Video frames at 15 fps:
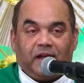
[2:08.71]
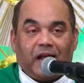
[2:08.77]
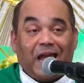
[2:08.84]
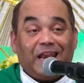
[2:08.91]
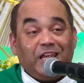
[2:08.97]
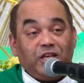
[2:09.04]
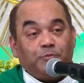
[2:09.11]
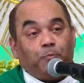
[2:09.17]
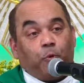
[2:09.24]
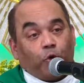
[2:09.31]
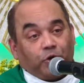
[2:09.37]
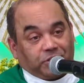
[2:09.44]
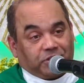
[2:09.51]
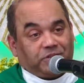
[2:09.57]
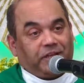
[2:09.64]
And he's
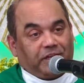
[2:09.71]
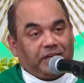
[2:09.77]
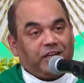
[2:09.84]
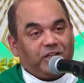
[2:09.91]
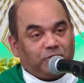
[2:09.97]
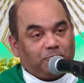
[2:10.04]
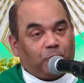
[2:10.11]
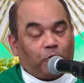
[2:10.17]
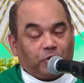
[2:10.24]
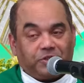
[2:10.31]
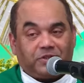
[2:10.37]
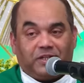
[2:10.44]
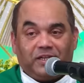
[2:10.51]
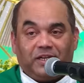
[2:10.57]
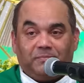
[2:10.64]

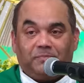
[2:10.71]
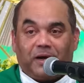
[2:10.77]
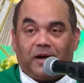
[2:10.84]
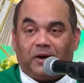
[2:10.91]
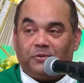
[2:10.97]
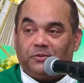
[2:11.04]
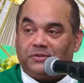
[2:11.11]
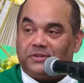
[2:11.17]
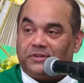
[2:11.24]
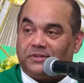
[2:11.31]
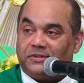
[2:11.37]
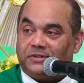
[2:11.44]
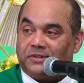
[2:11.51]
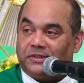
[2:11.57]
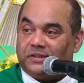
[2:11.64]
boasting about
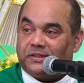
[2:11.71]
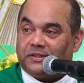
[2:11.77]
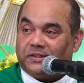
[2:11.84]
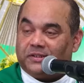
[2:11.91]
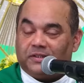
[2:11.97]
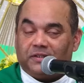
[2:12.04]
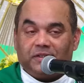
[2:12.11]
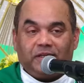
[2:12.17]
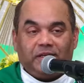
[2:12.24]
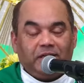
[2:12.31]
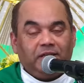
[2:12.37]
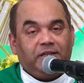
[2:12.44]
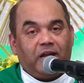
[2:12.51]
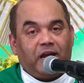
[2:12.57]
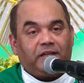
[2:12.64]

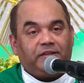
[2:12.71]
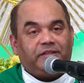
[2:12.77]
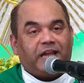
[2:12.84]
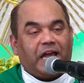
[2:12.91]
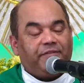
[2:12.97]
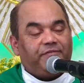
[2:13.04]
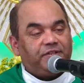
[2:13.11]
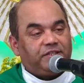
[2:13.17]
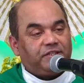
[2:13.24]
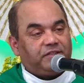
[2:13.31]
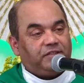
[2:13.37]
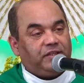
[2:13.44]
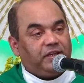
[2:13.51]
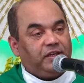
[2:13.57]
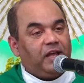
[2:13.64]
India, the
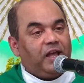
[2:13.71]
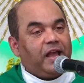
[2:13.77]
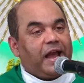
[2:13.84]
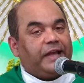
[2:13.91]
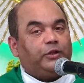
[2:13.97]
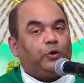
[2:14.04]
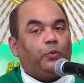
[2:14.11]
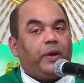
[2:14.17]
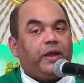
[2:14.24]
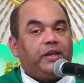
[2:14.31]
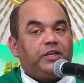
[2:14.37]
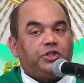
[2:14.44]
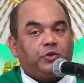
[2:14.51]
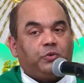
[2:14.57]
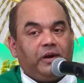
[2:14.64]
diversity, and the
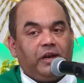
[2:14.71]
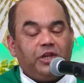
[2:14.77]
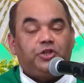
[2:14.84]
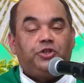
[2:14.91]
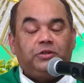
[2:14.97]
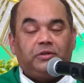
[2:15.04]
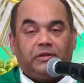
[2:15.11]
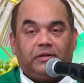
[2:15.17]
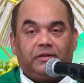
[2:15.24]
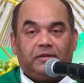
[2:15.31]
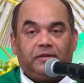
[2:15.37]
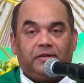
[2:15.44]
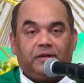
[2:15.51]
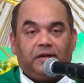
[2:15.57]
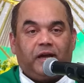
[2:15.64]
various religion.
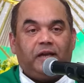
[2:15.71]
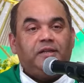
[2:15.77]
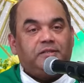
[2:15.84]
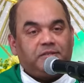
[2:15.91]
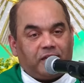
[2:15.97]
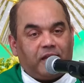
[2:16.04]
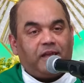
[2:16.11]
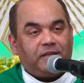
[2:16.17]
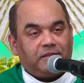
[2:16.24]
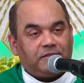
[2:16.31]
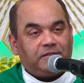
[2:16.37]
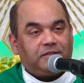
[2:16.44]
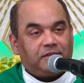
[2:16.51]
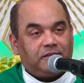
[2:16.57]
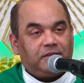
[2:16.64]
And he
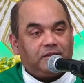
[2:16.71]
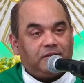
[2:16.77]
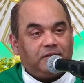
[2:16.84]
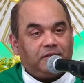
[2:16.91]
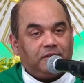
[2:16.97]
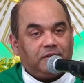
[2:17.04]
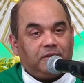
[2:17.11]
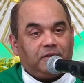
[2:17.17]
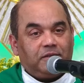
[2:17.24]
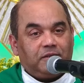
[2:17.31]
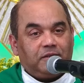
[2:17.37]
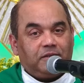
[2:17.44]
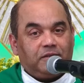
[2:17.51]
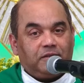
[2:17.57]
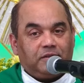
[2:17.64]
says,
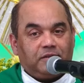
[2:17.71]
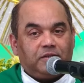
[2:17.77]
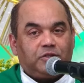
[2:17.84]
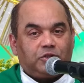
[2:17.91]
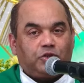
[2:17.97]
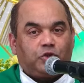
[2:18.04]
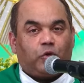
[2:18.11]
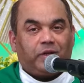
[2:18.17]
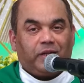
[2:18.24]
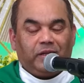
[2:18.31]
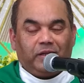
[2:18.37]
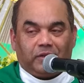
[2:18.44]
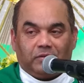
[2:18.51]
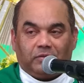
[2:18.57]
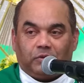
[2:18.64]
sort it,
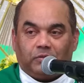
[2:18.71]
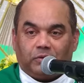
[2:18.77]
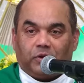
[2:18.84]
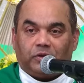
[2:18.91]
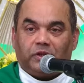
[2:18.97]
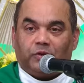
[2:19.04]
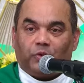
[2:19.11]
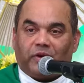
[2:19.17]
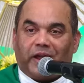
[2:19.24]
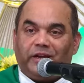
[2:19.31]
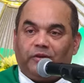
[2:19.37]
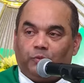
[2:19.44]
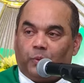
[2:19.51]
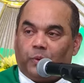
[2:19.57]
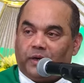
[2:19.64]
not the right
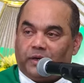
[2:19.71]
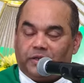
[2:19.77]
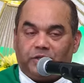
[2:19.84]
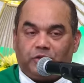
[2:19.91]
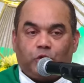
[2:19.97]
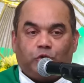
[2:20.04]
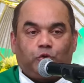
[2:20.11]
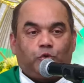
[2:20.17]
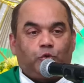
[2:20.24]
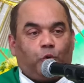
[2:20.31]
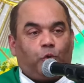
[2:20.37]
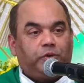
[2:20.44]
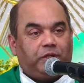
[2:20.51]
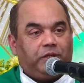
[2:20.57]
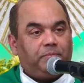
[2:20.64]
words, not to
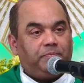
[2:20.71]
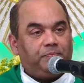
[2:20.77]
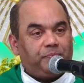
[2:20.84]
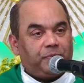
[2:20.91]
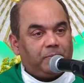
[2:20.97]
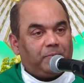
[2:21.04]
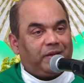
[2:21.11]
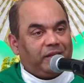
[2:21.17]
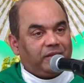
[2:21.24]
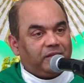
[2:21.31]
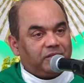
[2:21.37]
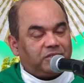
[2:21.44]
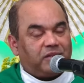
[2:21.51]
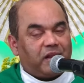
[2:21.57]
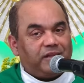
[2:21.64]
quote him, but in
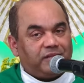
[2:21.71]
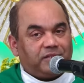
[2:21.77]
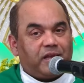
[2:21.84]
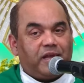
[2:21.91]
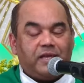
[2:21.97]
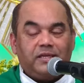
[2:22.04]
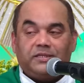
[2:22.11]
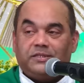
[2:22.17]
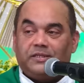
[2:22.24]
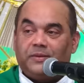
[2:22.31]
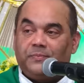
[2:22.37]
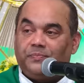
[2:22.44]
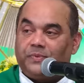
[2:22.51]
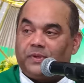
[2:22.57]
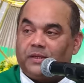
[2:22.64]
this line, he says,
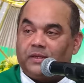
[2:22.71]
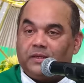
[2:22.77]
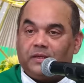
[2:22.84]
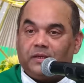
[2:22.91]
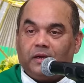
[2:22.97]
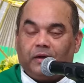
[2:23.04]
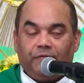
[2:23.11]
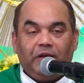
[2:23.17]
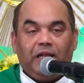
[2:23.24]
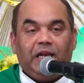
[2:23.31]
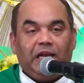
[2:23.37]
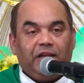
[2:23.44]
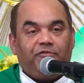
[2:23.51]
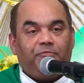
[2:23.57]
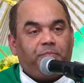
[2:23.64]
we
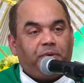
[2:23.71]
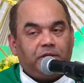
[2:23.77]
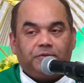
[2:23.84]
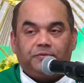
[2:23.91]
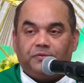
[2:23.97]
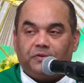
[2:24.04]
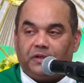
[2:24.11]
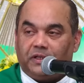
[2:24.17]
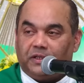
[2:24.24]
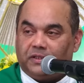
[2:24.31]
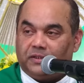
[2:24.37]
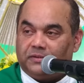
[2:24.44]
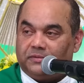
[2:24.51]
live peacefully.